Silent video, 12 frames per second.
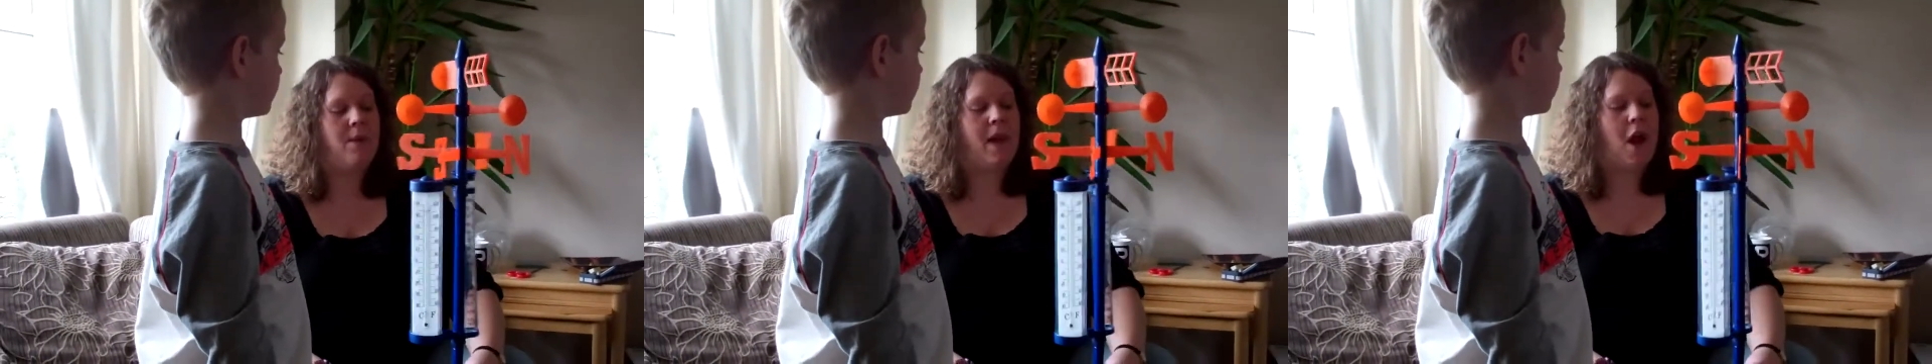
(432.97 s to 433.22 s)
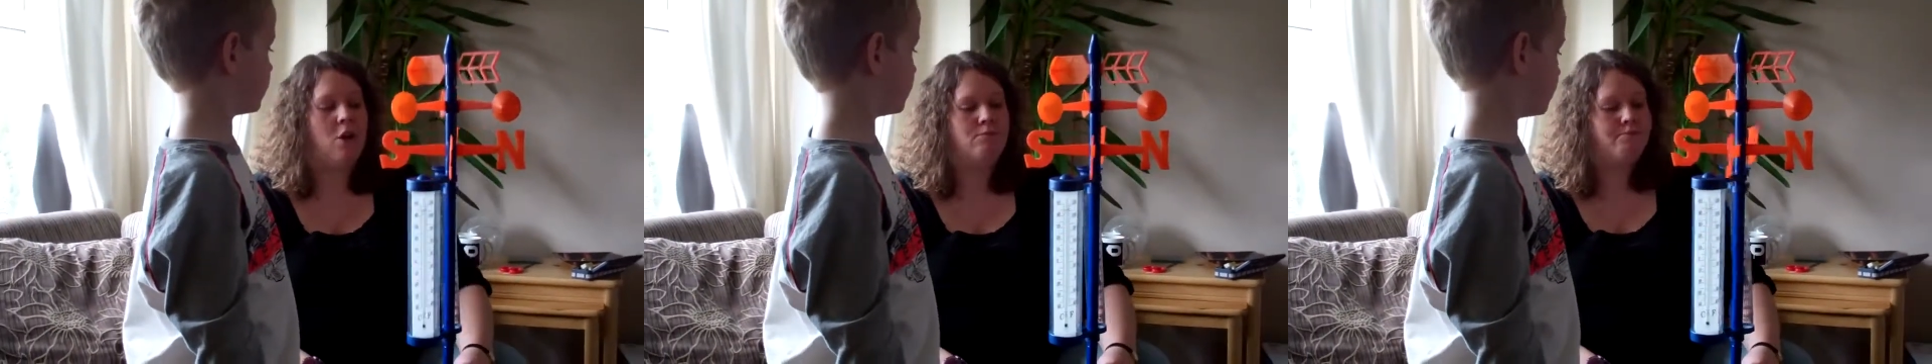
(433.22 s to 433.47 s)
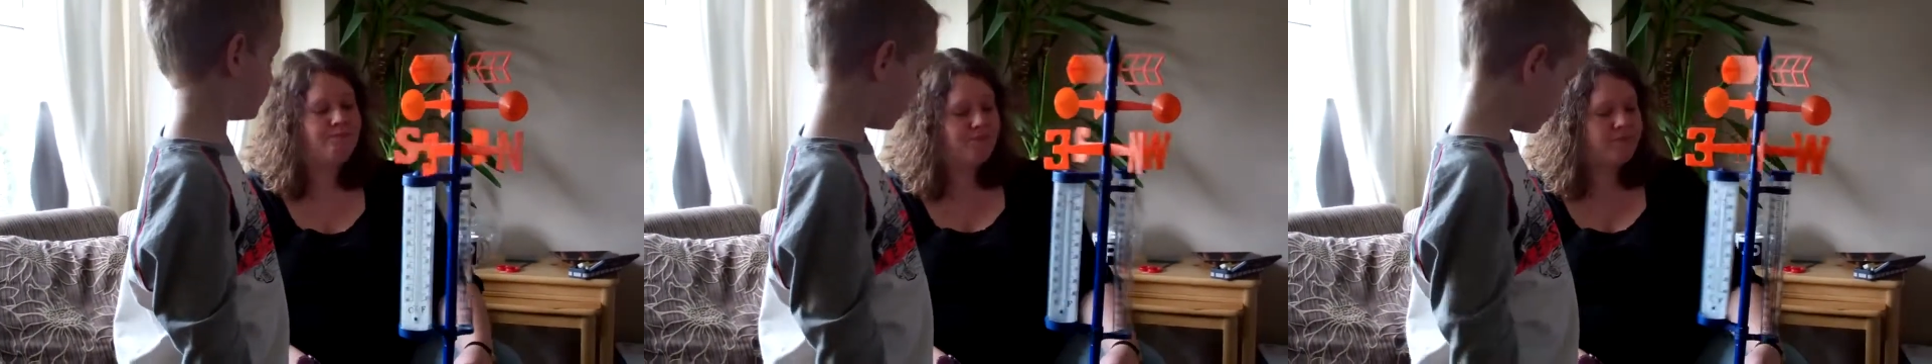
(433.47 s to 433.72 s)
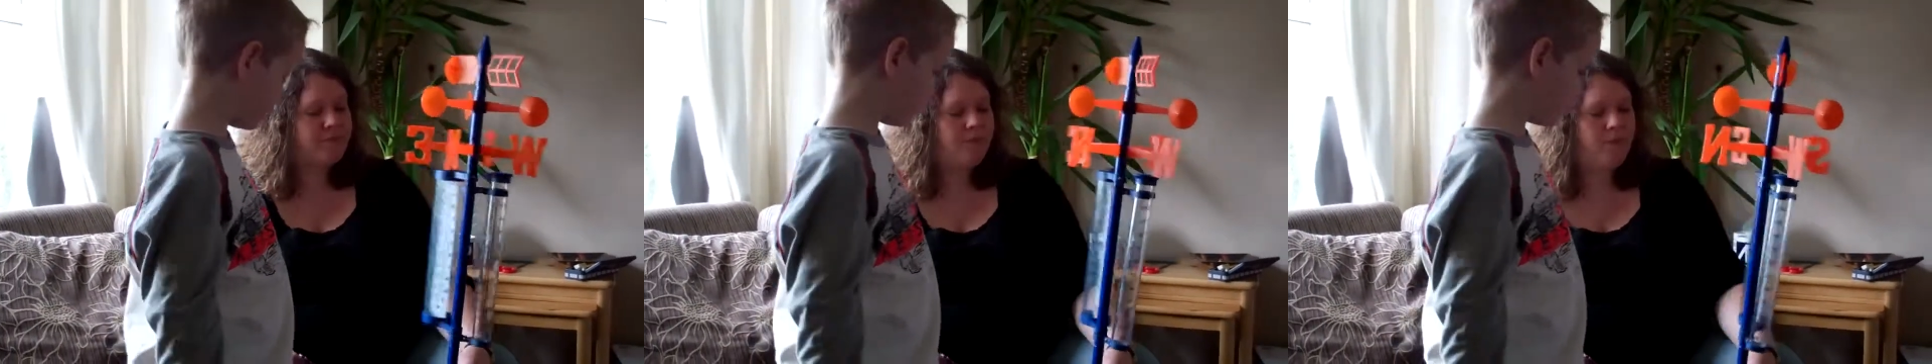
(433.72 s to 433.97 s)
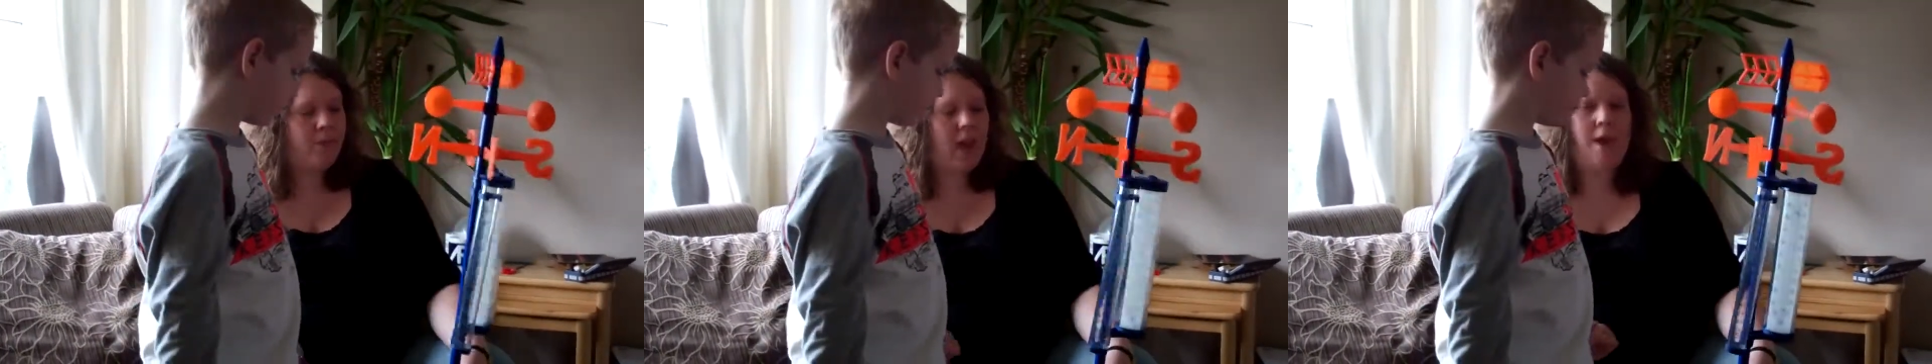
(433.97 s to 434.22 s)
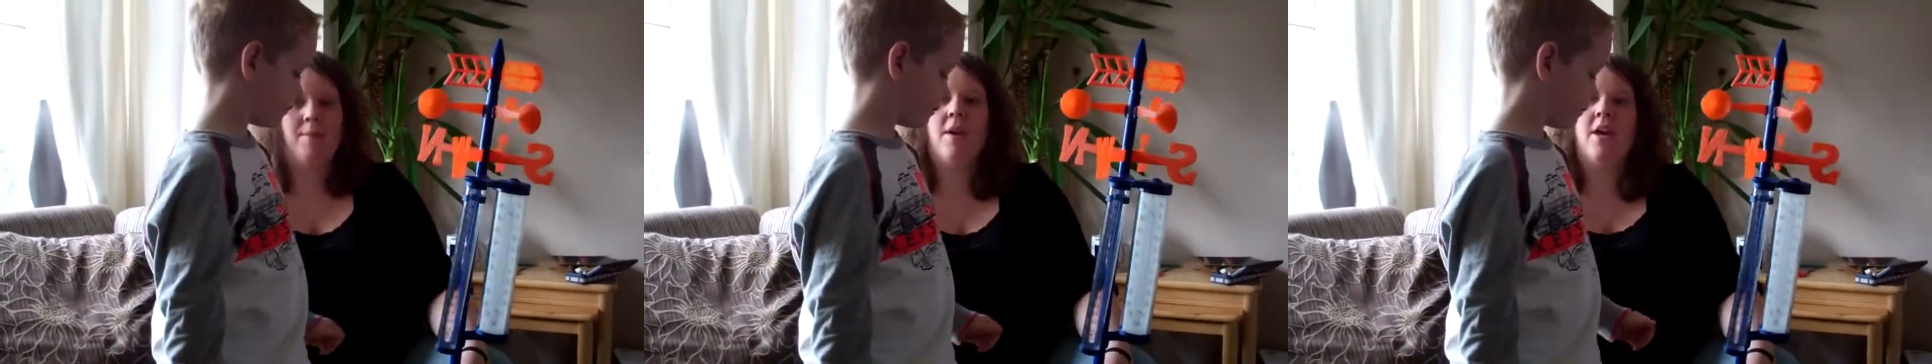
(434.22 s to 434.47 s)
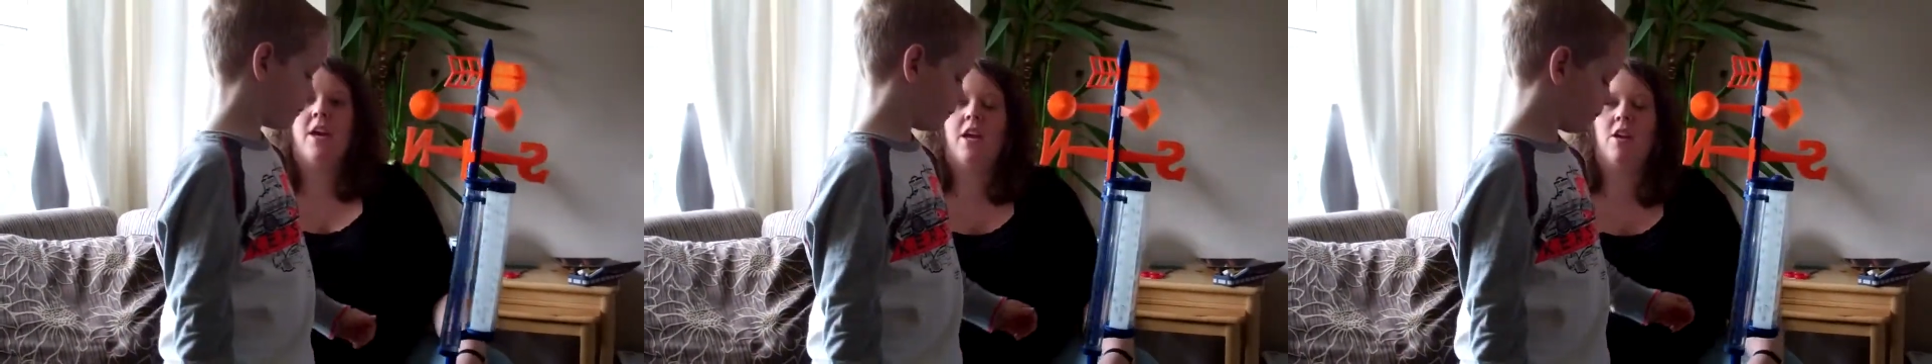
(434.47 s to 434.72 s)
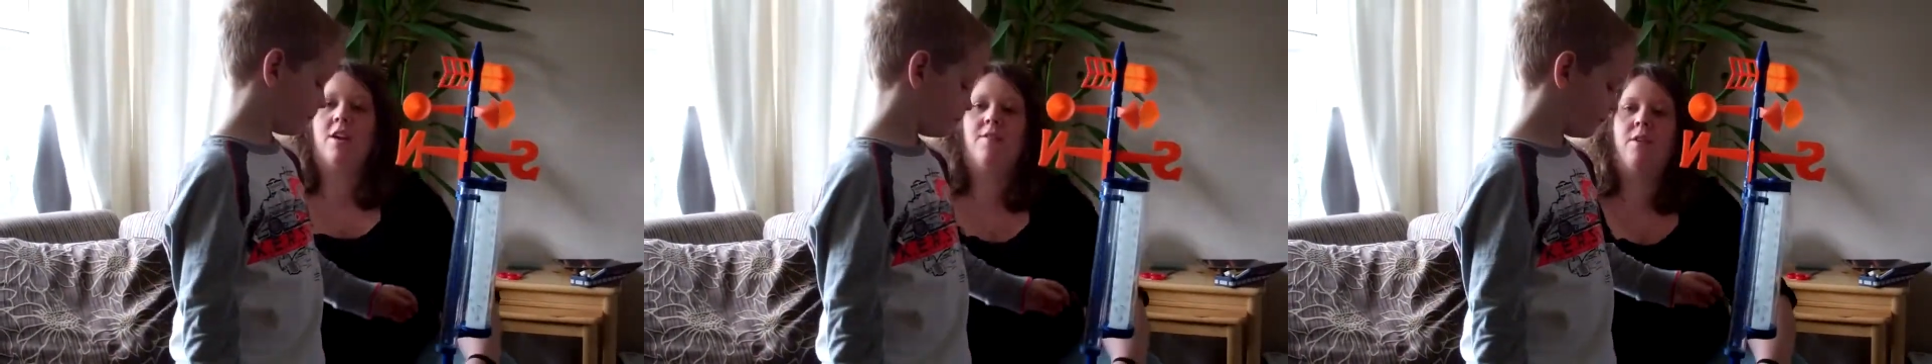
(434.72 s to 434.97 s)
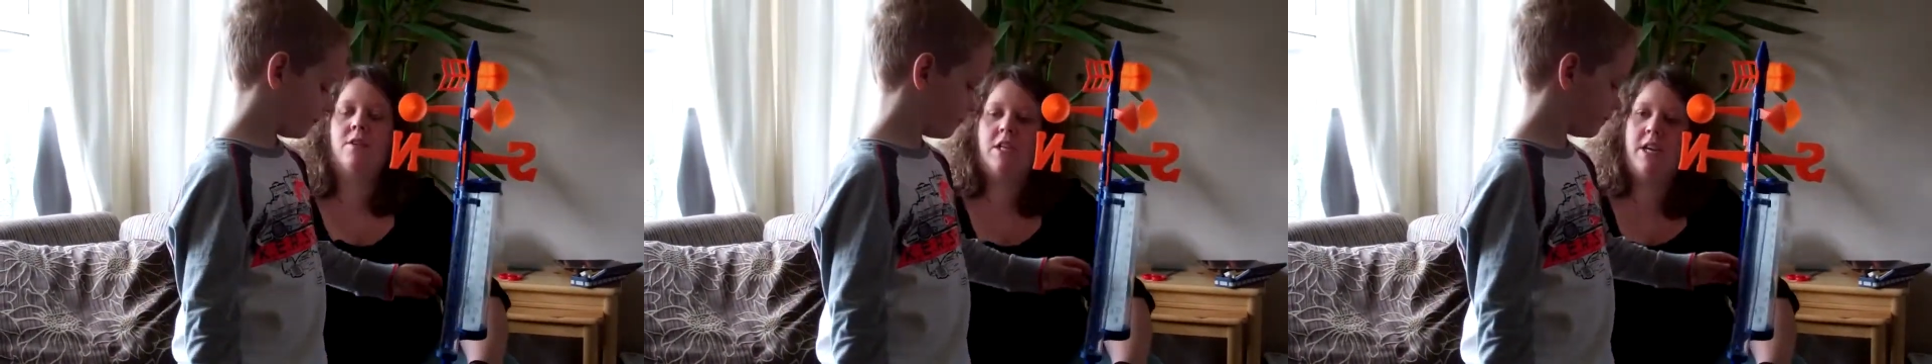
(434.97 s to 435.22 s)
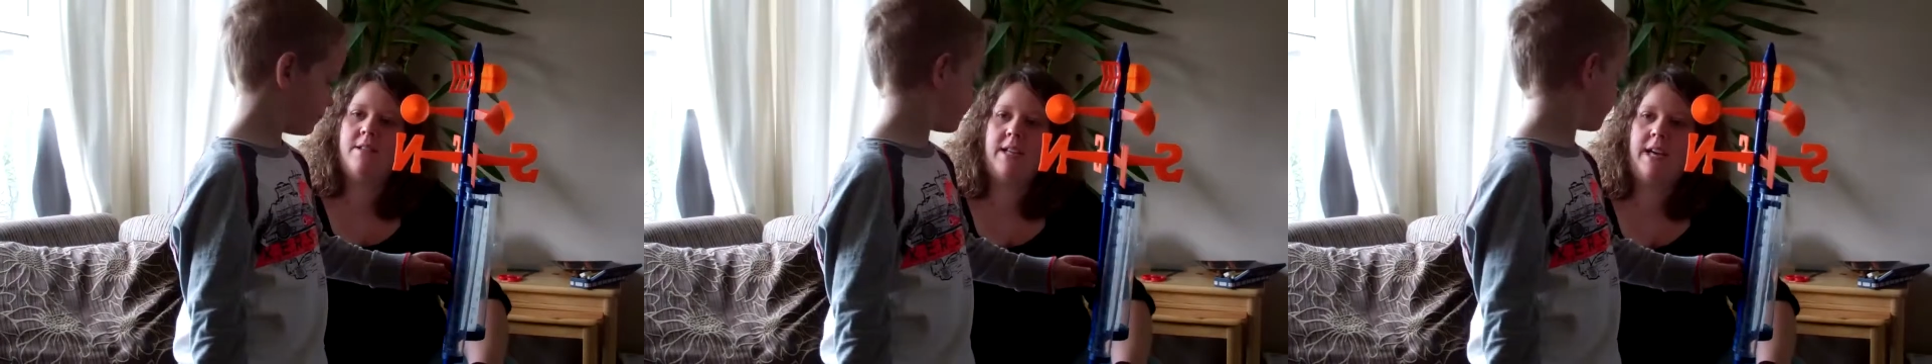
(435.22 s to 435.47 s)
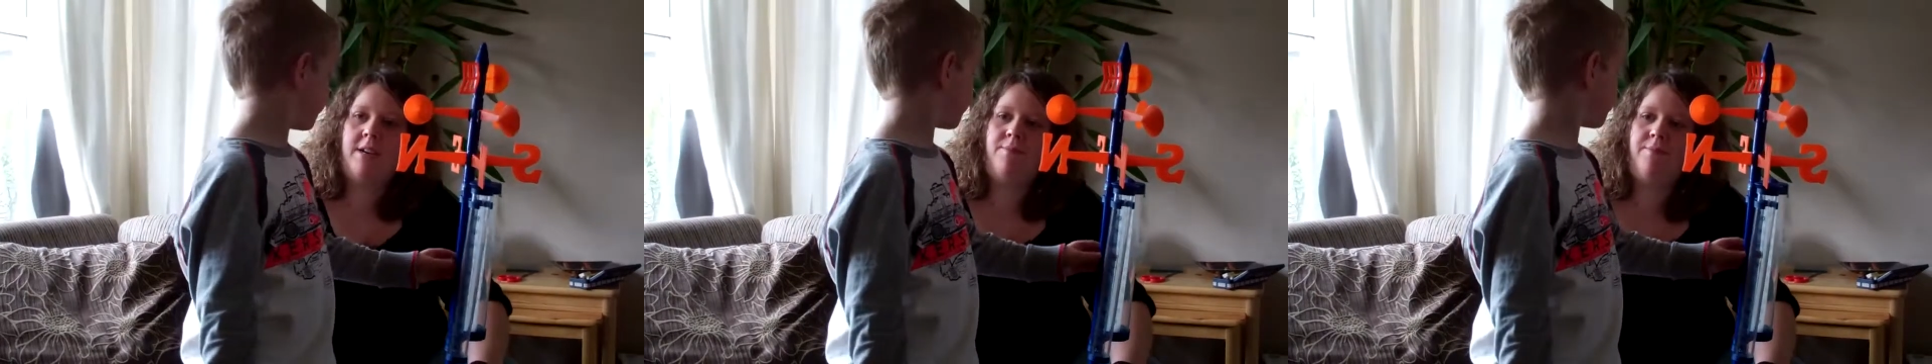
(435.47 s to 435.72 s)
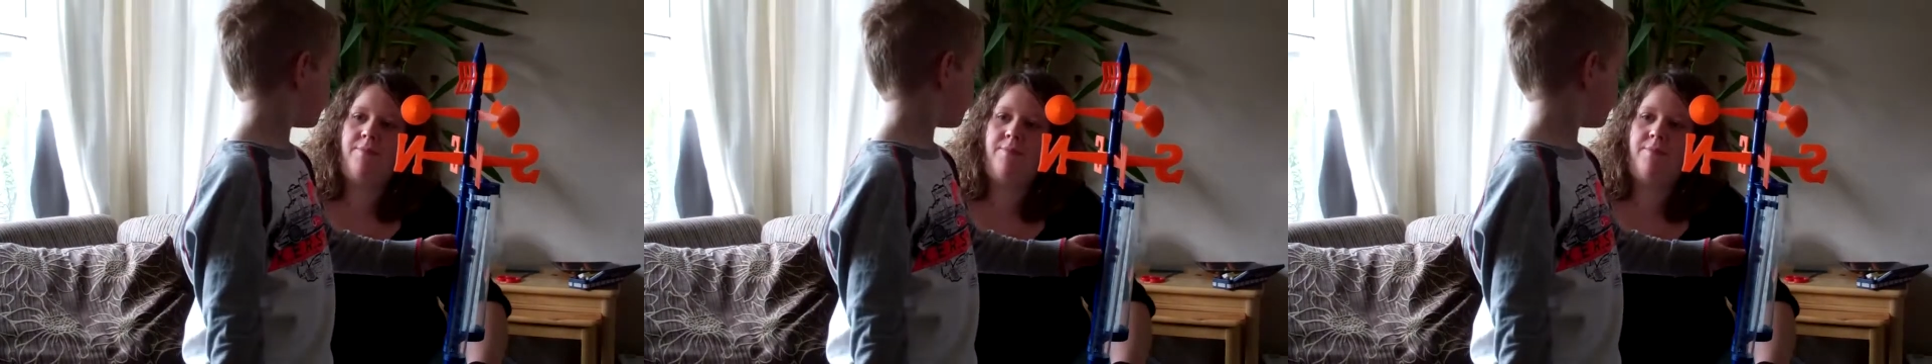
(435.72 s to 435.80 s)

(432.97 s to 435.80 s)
go. Are you looking forward to using it?